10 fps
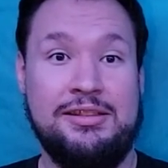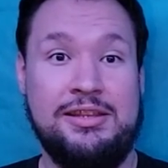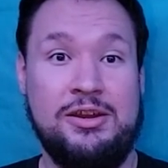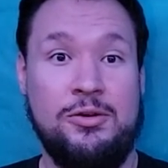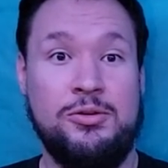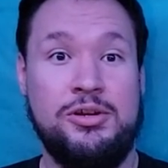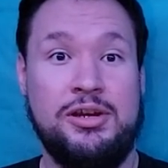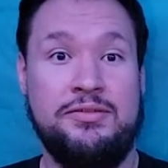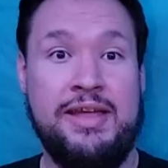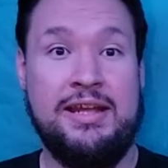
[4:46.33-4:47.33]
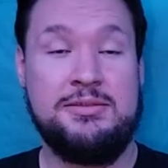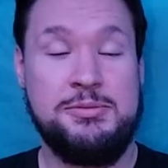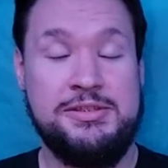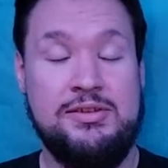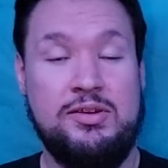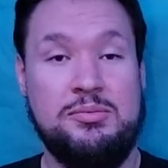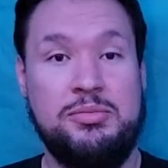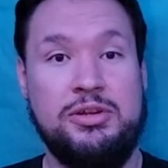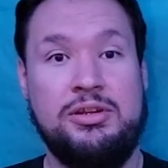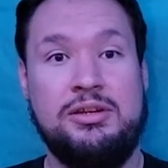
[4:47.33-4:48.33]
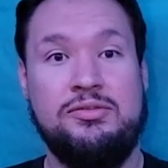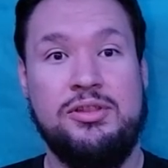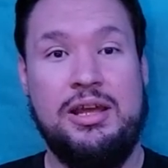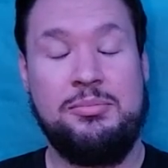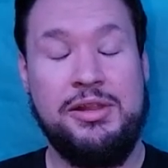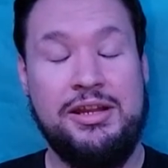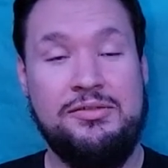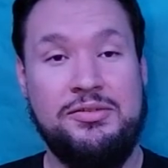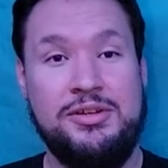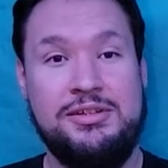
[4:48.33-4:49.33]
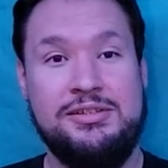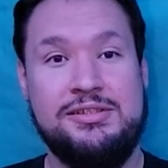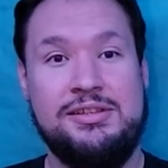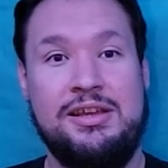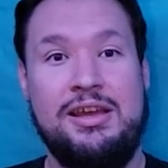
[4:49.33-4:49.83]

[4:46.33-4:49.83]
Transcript: the owner of that specific building for that Planet Fitness,